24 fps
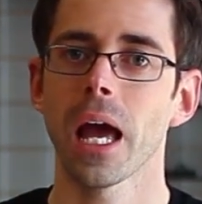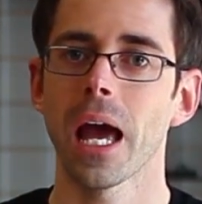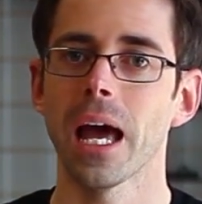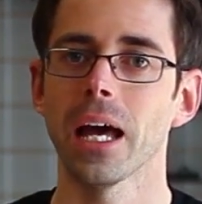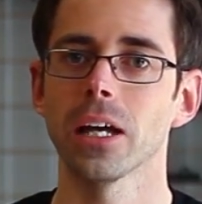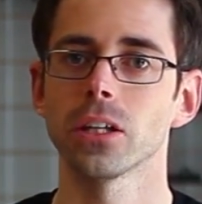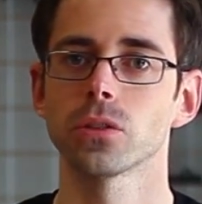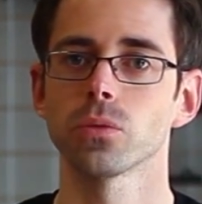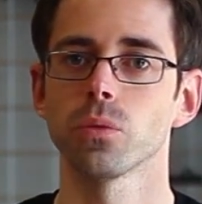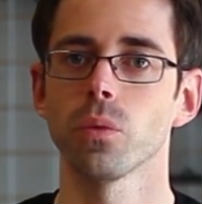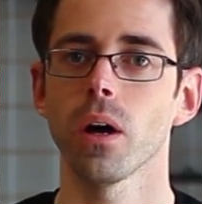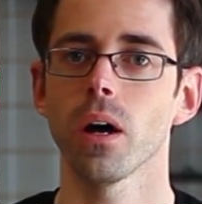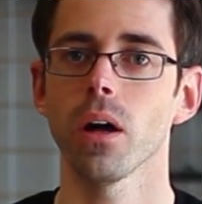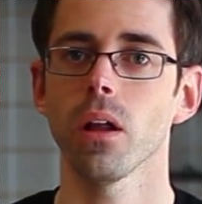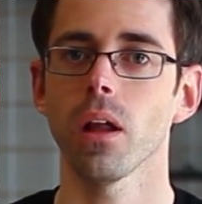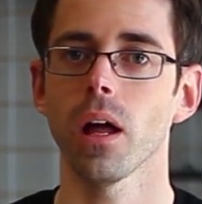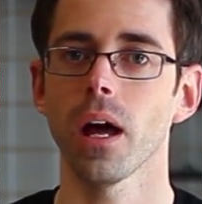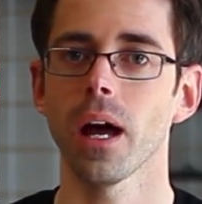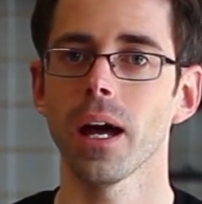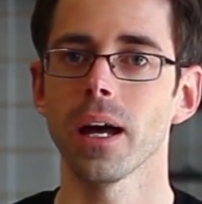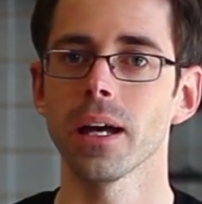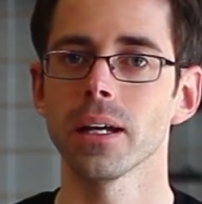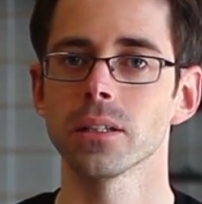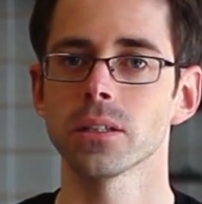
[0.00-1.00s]
as well
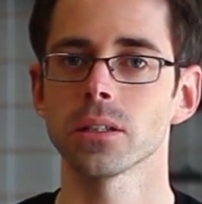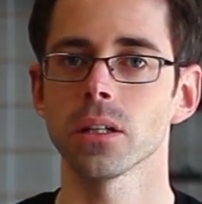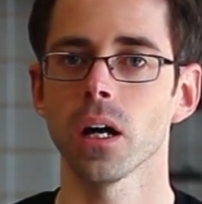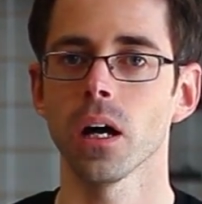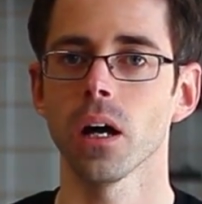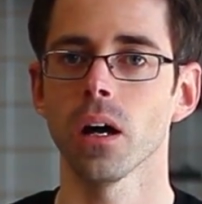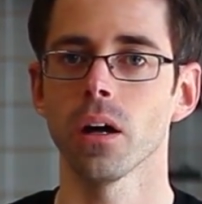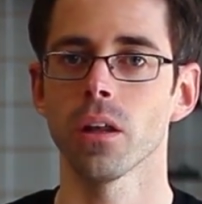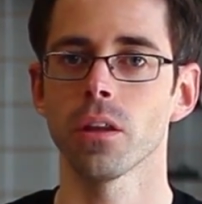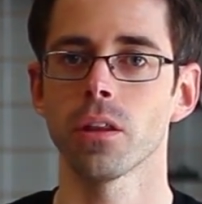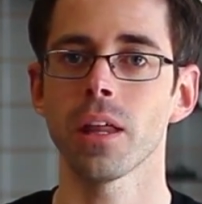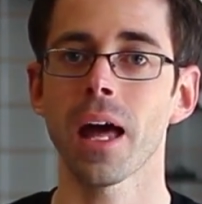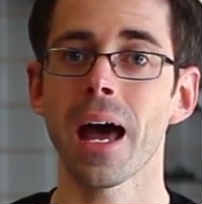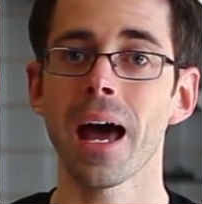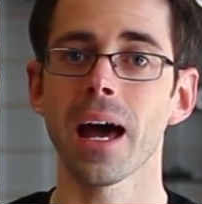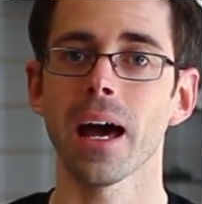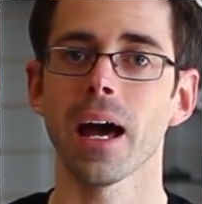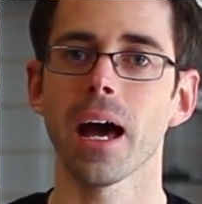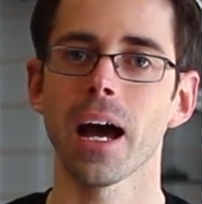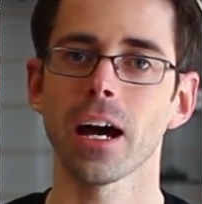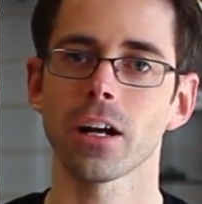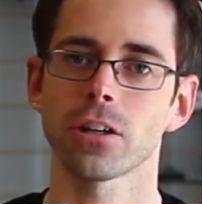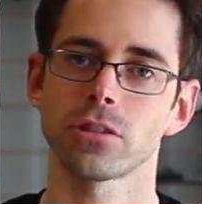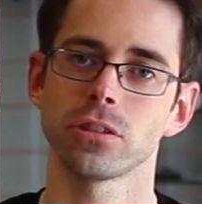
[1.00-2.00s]
as that
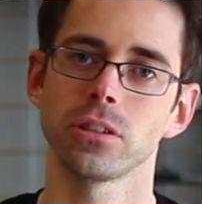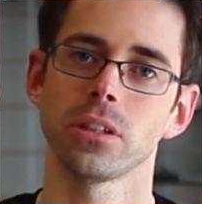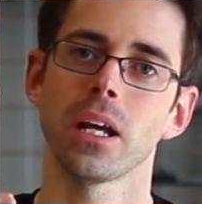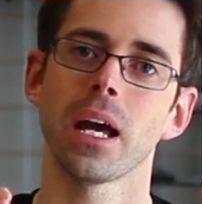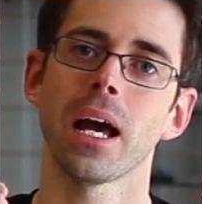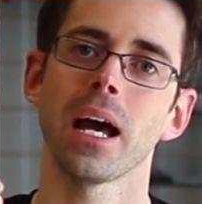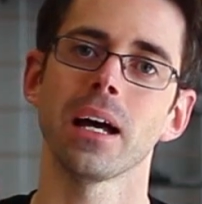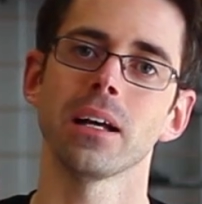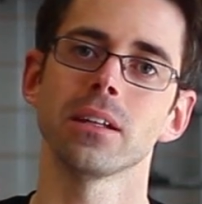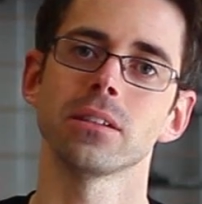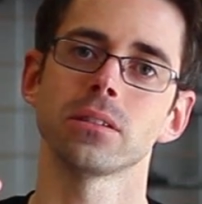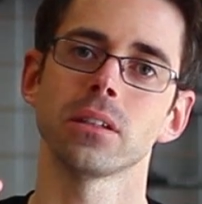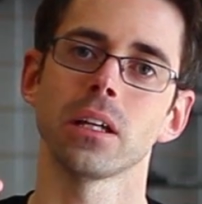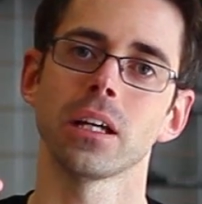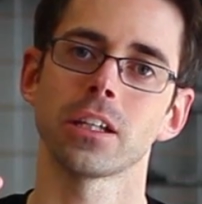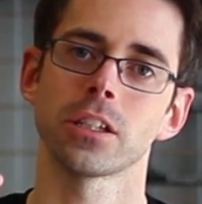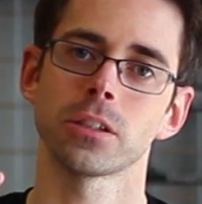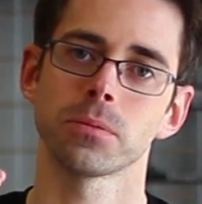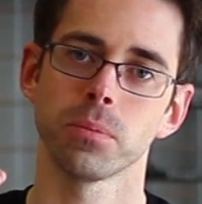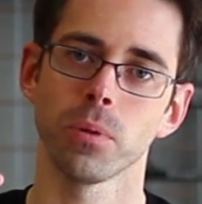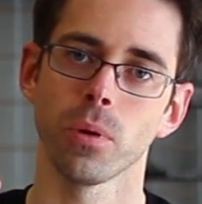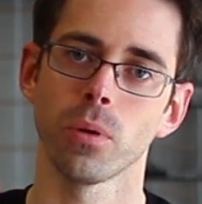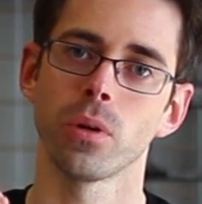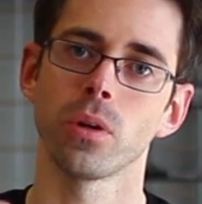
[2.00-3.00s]
actually has
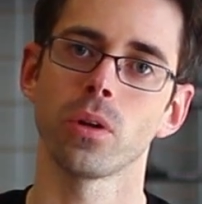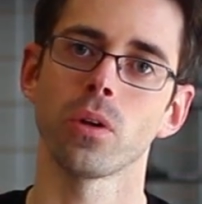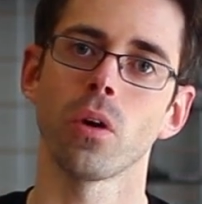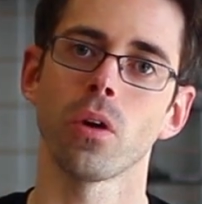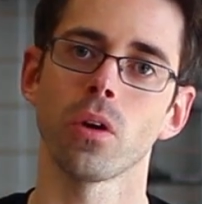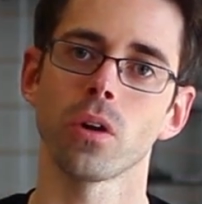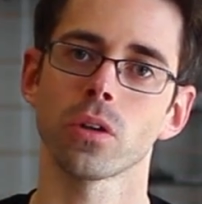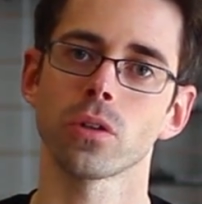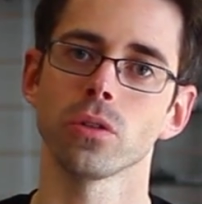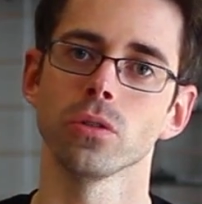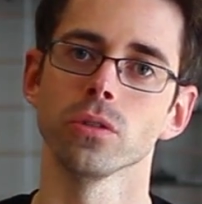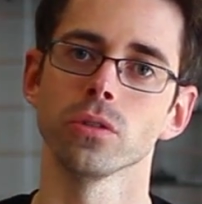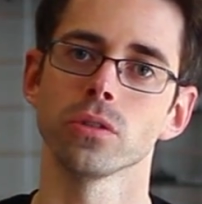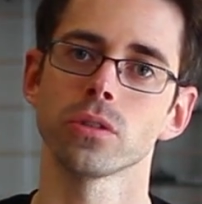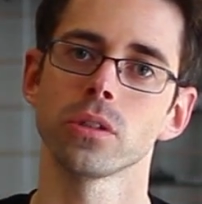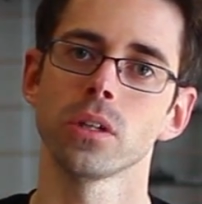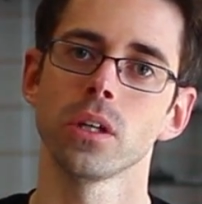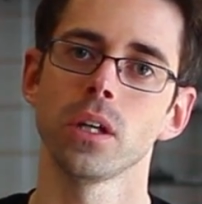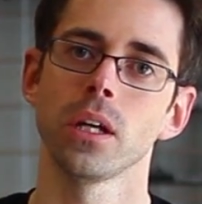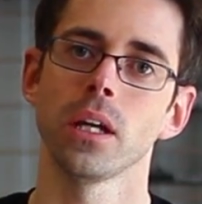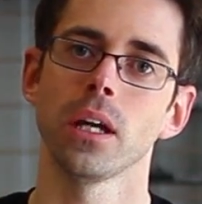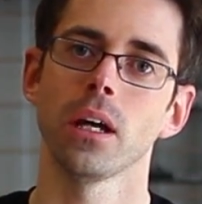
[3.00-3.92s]
exploded articles